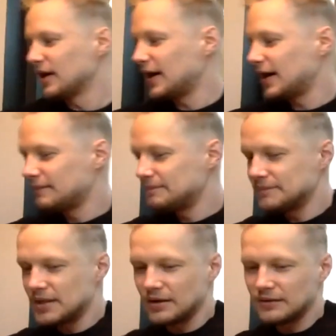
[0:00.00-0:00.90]
Um,
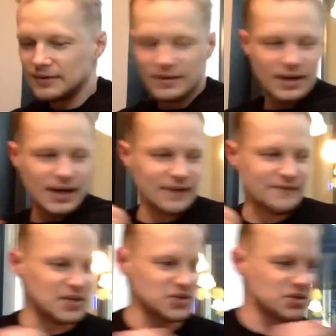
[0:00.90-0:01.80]
you know, uh,
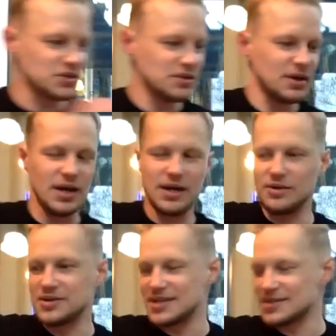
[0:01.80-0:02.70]
finish uh,
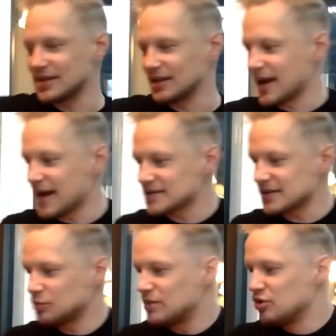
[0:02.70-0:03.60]
your existing glass,
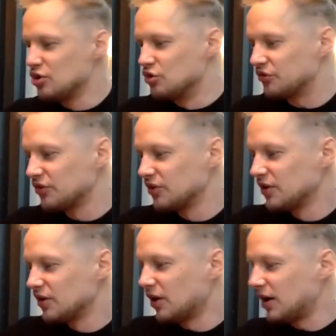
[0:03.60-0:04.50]
and we move
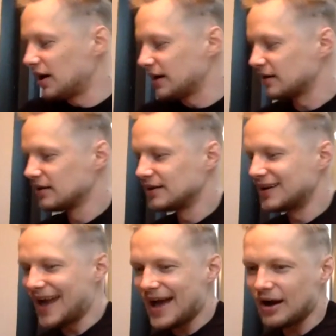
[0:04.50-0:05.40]
on
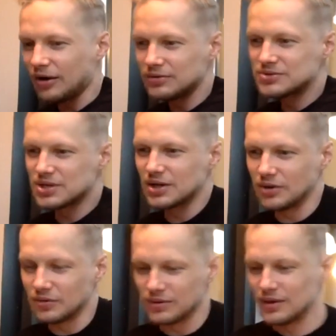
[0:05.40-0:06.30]
now to
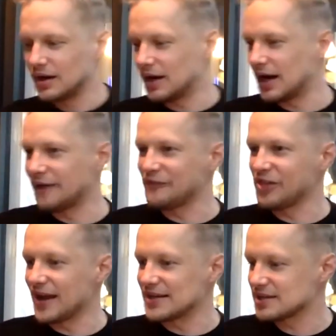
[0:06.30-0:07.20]
uh, a
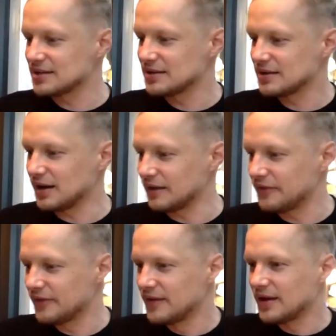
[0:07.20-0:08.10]
flight of
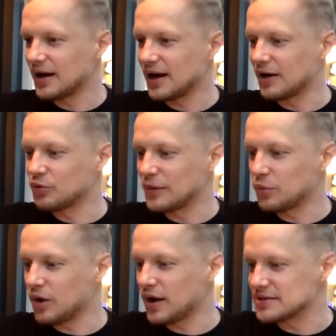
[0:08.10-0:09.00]
uh, red
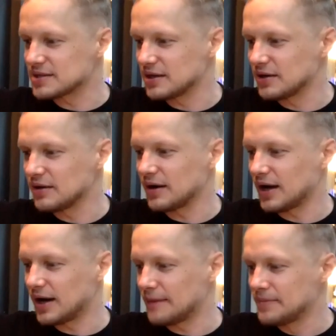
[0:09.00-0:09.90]
wines here,
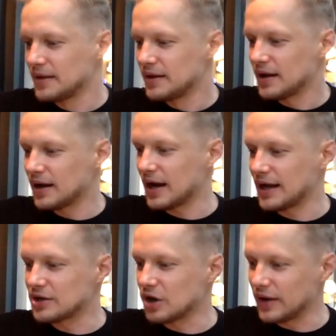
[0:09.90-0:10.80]
um, uh,
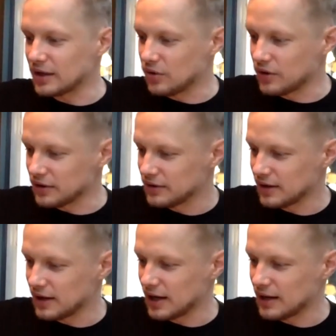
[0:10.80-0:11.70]
and going in order,
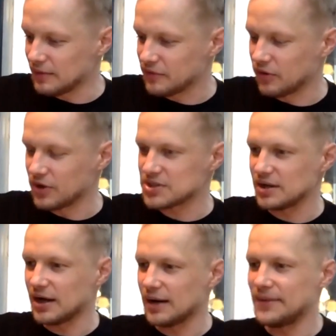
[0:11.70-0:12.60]
um, of course,
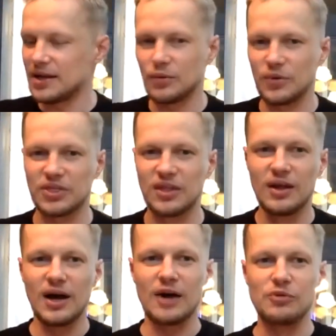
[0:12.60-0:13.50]
uh, beginning with
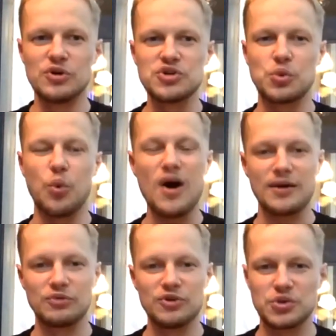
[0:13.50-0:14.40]
uh, Rouge
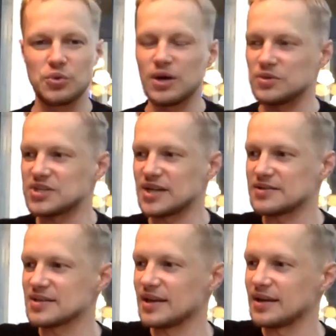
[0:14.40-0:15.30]
One, Rouge One, which
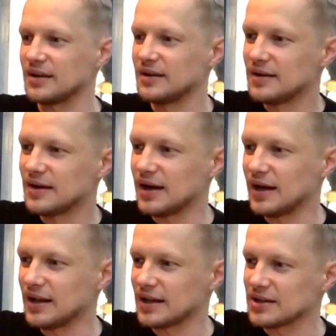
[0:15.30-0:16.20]
sounds like
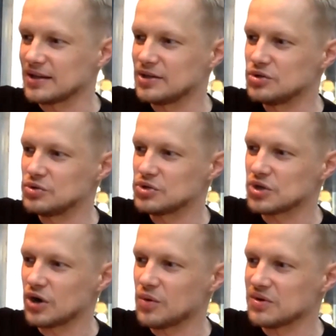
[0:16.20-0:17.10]
uh, like a new
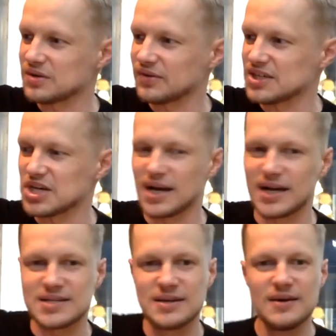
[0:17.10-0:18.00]
Star Wars
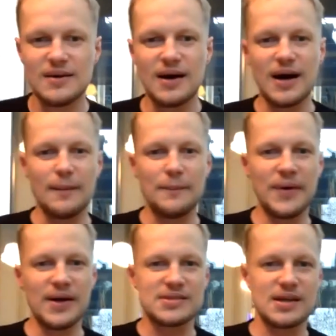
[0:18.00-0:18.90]
franchise. Um,
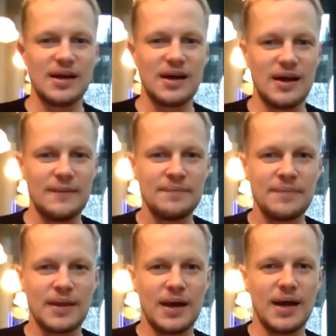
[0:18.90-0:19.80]
but uh,
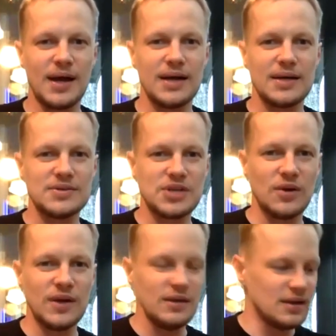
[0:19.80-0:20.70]
uh,
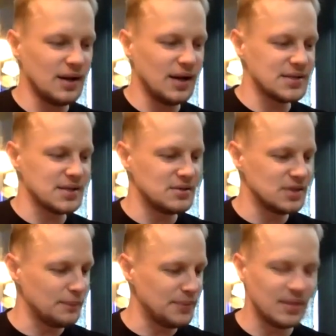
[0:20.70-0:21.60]
Zoe, uh, I see you
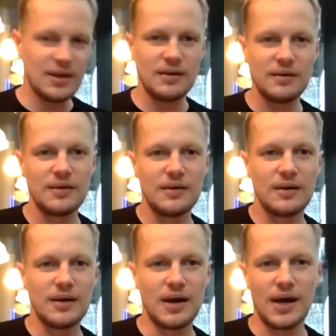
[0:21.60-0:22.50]
jumping there.
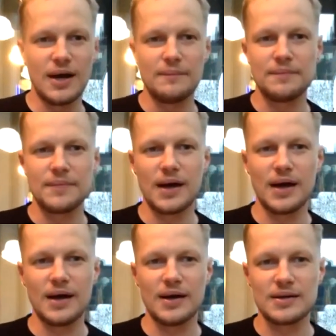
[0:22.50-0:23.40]
Um,
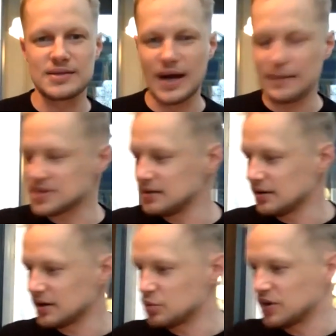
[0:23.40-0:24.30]
uh, Thompson,
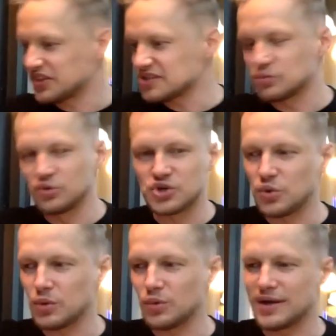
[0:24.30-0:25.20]
are you with us? Rouge
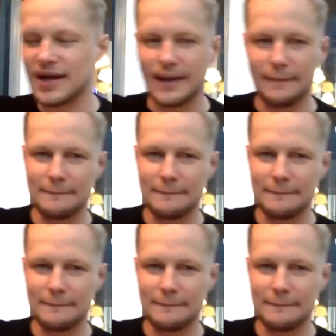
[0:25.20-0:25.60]
One, what do you got?